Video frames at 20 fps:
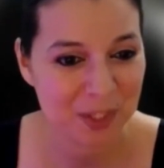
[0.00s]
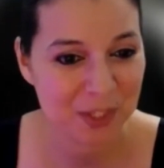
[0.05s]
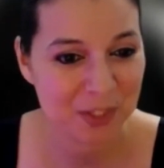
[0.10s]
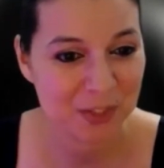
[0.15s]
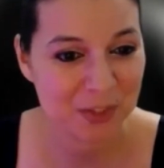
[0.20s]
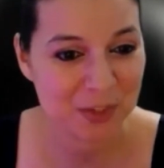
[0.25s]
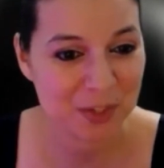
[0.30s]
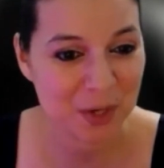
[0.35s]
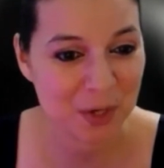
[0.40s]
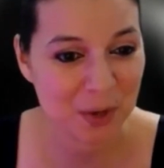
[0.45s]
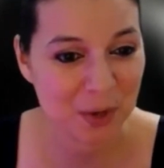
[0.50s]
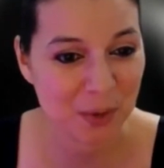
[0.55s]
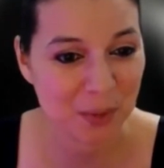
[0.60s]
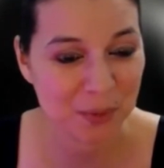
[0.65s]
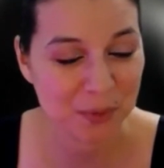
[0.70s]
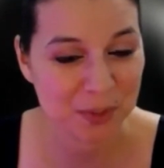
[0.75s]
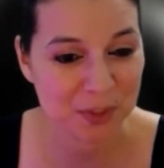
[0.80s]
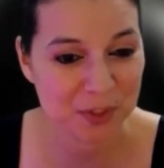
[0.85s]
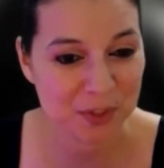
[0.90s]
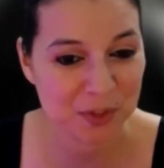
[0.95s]
So
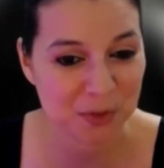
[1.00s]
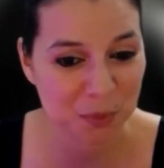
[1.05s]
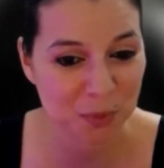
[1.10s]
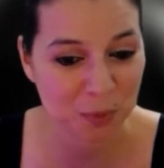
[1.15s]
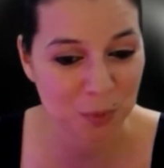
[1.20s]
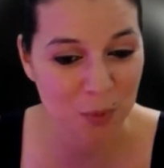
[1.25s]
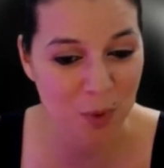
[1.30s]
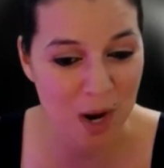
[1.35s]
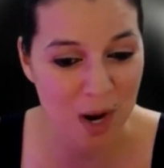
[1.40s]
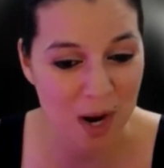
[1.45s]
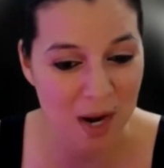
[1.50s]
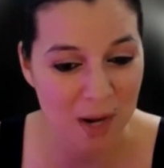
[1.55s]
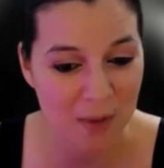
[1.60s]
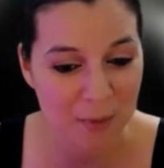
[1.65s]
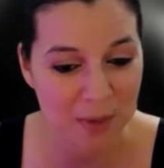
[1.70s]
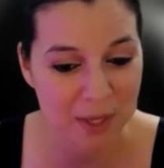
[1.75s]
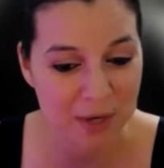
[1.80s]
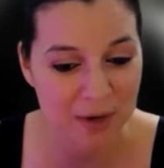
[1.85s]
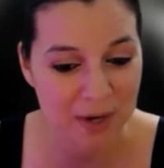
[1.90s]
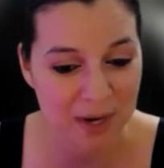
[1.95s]
this is why
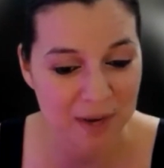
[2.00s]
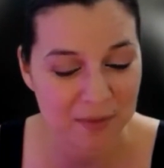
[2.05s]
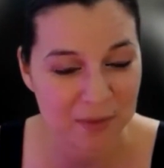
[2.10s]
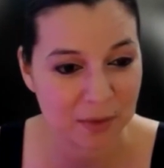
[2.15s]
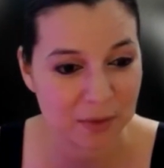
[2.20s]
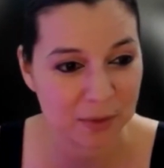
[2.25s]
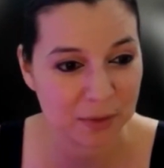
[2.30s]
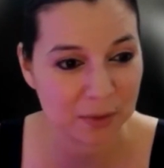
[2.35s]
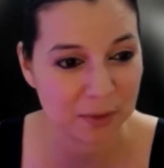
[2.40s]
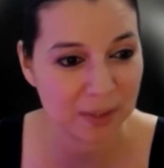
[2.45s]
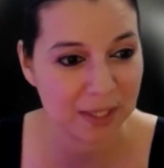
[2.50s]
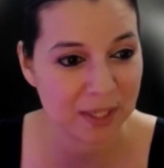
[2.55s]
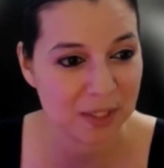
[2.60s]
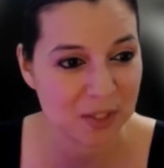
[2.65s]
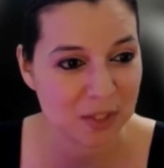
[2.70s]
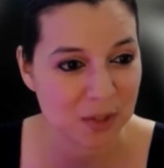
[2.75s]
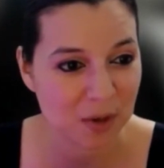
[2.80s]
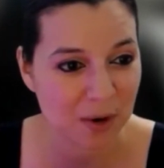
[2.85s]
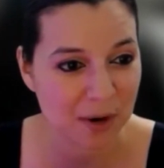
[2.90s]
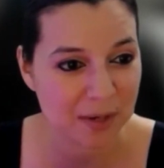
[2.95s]
we are having a little late
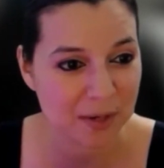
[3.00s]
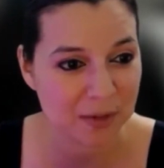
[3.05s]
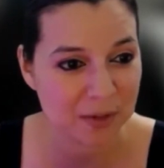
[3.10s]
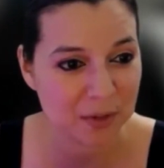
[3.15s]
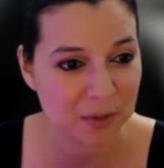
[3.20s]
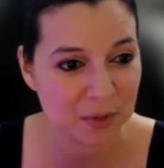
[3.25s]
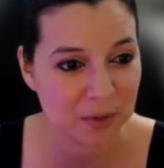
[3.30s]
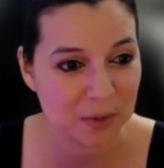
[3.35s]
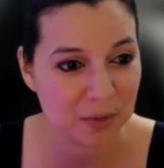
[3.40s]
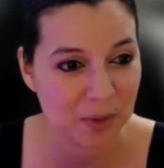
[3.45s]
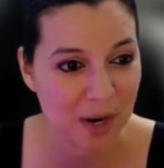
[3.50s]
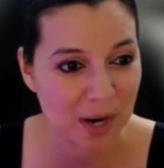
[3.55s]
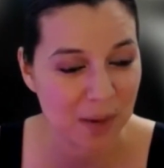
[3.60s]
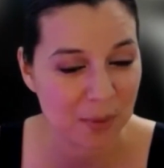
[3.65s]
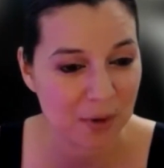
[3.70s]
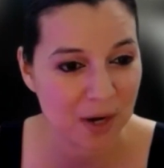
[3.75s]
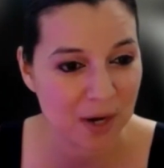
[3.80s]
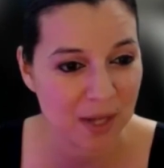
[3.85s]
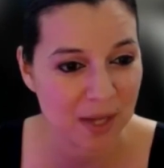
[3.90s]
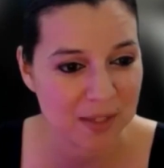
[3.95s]
start to
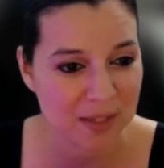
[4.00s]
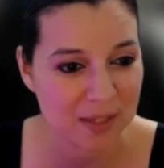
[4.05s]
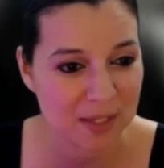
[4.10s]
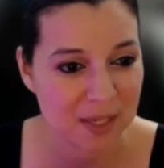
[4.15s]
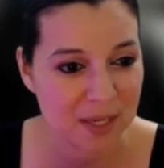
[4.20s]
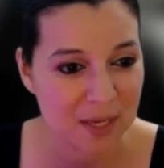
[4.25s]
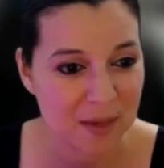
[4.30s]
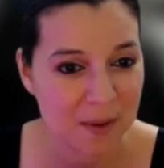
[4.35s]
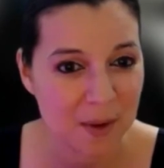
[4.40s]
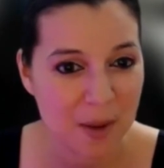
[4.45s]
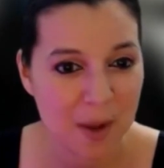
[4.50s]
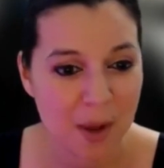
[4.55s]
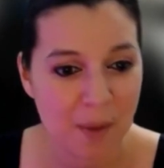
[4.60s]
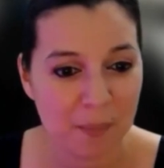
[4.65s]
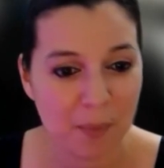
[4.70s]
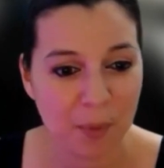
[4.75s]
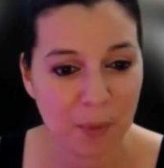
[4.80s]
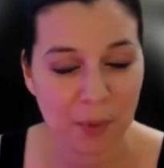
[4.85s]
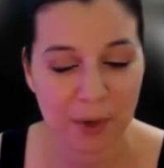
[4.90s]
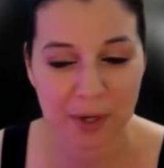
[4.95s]
our hot seat.
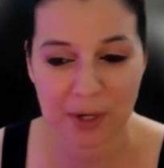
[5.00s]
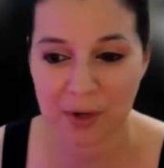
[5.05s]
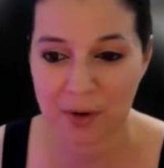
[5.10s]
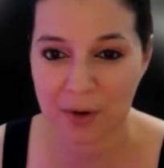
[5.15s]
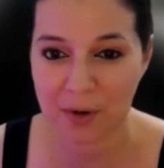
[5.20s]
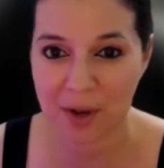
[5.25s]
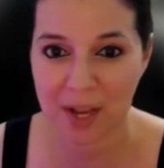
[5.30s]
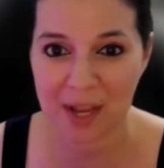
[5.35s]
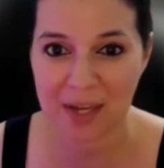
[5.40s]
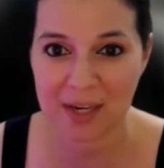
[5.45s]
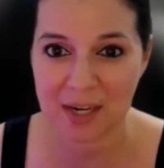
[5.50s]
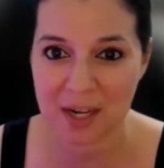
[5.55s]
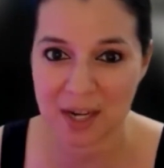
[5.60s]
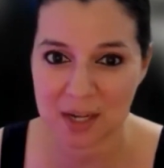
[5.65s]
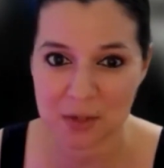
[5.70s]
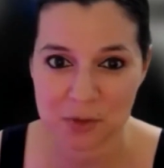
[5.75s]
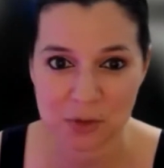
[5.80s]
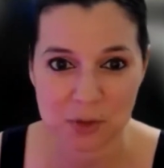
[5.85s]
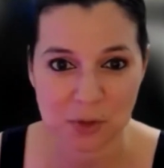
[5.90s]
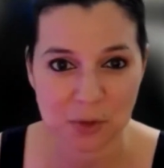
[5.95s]
But we're going to go ahead and
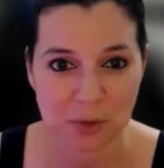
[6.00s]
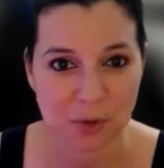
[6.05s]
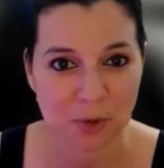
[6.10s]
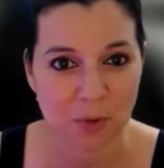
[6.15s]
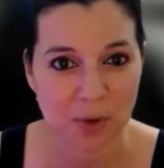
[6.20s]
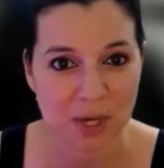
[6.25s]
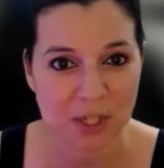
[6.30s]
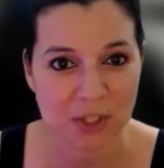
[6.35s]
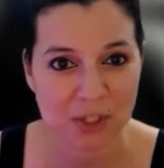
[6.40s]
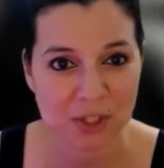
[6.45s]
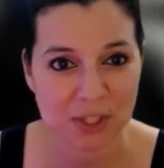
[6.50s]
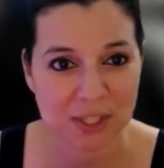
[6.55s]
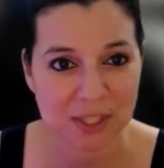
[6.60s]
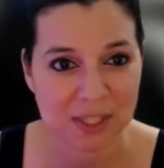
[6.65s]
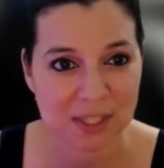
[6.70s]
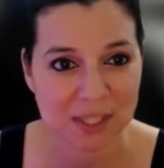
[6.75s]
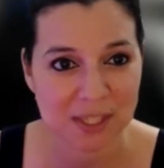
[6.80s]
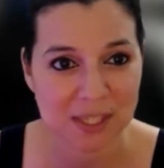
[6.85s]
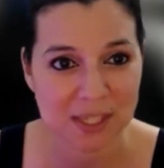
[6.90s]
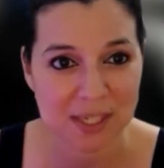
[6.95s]
answer your
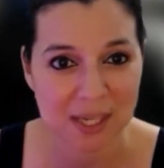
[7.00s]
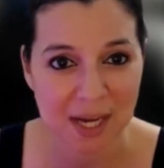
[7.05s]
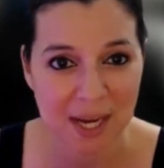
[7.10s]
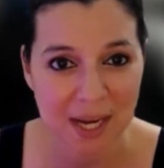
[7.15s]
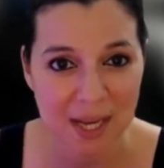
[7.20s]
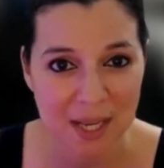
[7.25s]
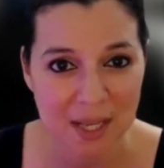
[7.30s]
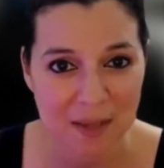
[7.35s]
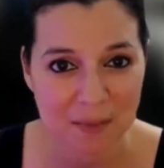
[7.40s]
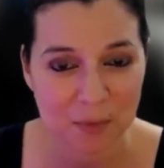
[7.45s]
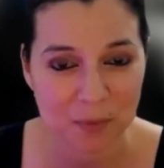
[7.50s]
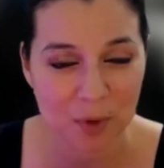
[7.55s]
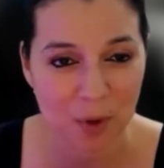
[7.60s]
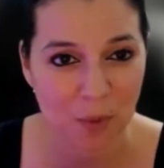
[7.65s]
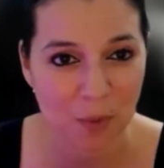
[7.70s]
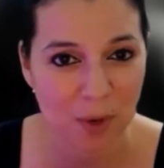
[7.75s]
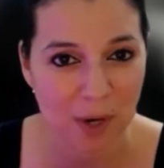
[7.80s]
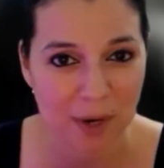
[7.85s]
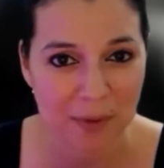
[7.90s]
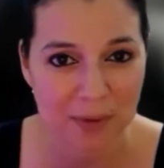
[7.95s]
questions tonight. No
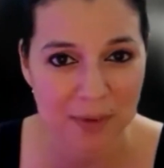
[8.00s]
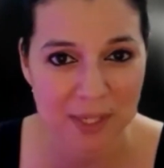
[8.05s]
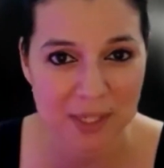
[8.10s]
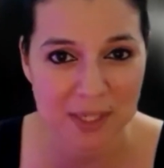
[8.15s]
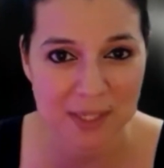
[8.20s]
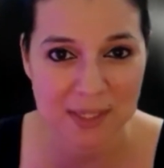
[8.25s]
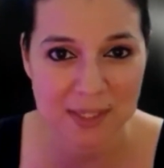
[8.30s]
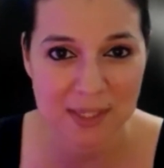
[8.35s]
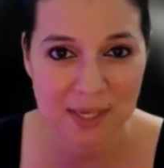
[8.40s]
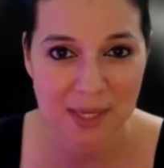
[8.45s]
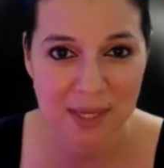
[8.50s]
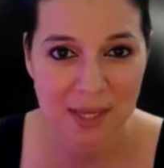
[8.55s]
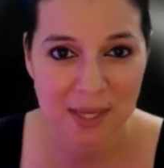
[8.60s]
worries.